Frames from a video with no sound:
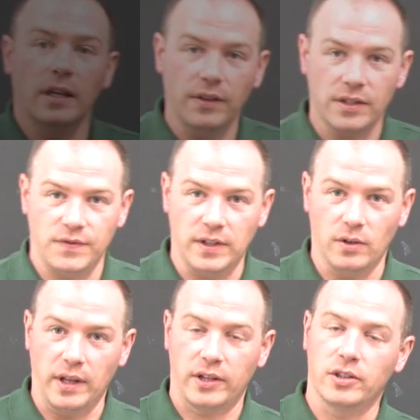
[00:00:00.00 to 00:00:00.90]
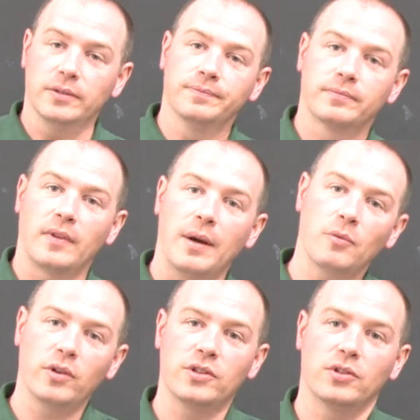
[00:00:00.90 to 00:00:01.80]
In this video lecture,
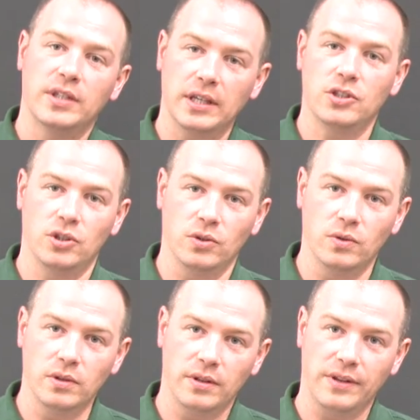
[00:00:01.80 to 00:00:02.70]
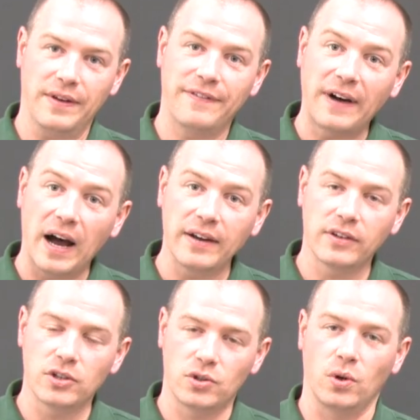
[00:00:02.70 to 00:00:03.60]
I'm going to teach you the
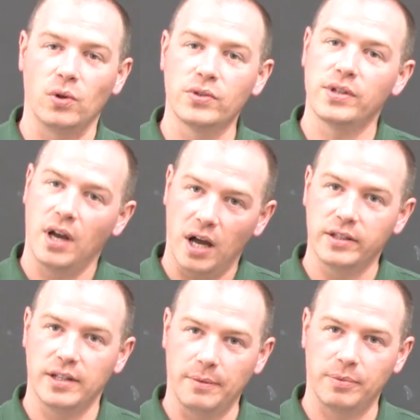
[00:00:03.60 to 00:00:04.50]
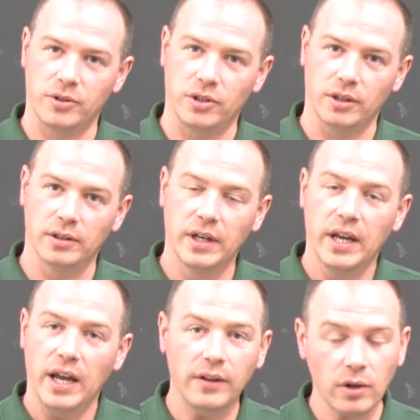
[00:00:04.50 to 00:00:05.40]
5 controls on temperature.
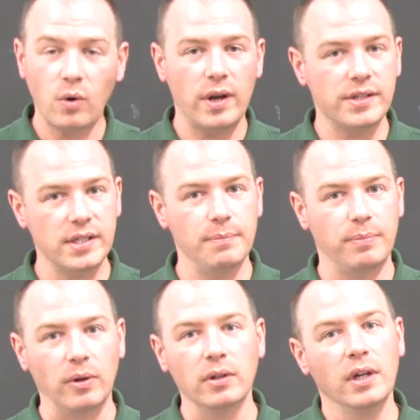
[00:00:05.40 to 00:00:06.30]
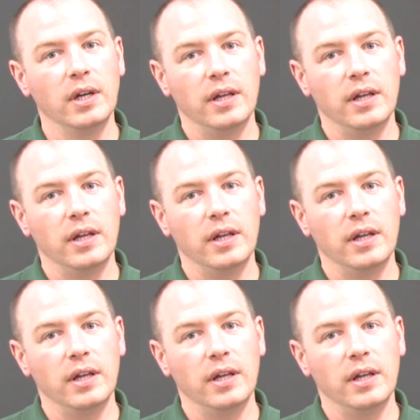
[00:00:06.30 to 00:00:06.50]
And they're quite simple.